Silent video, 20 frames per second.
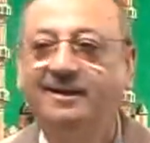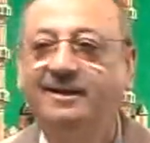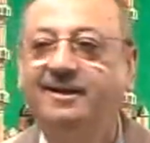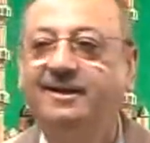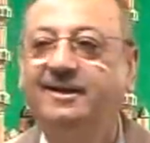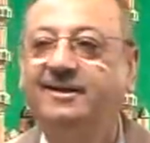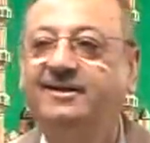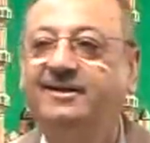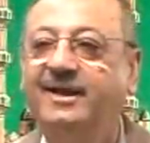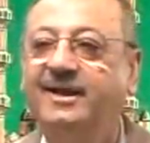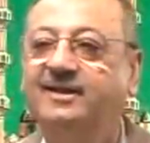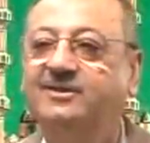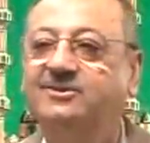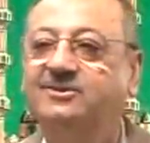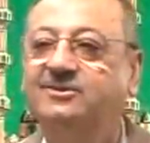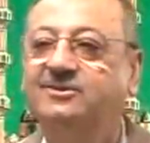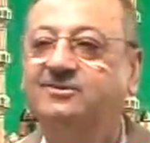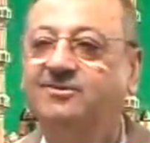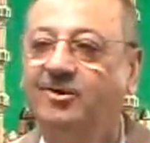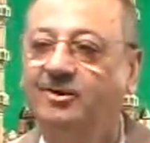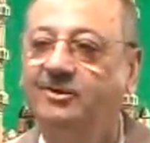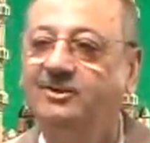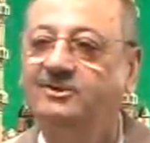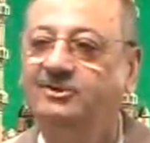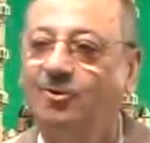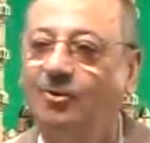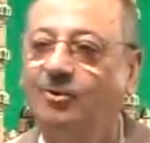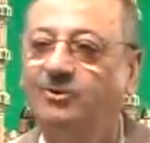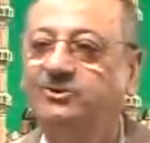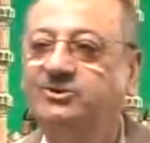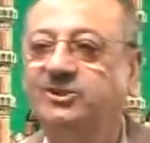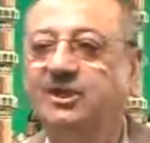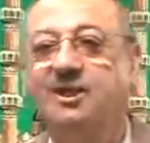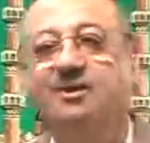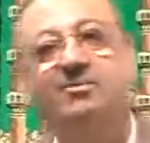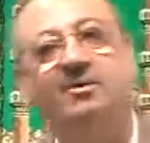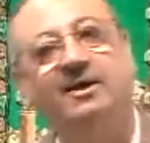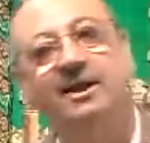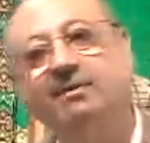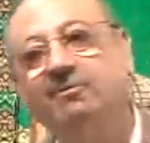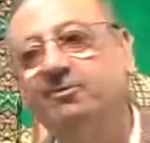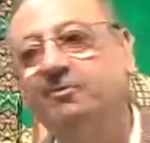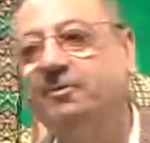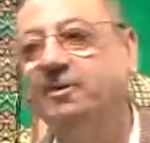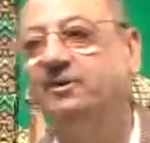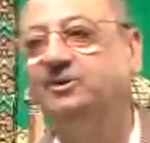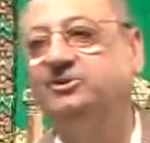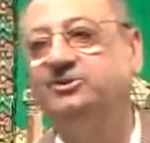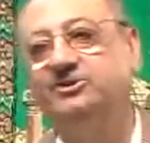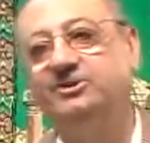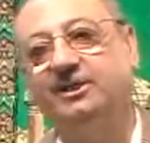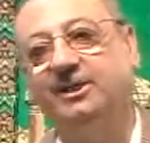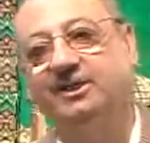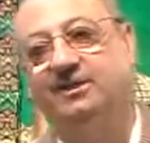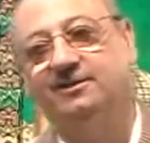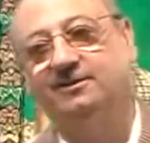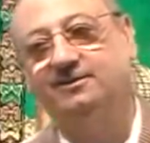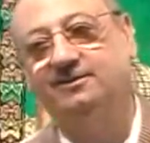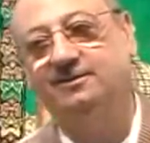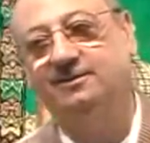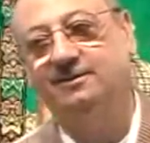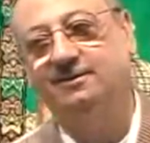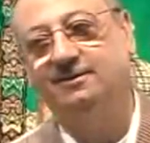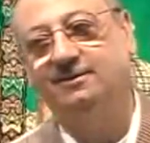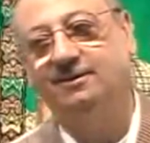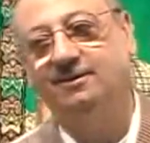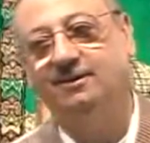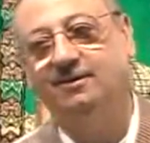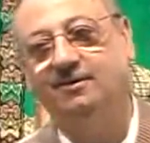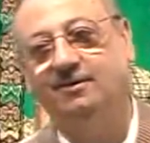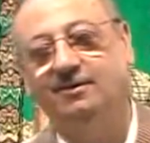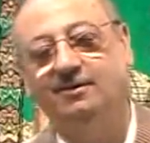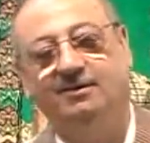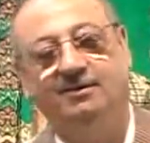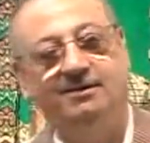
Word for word: He takes not his own share, but everybody's shares, you know,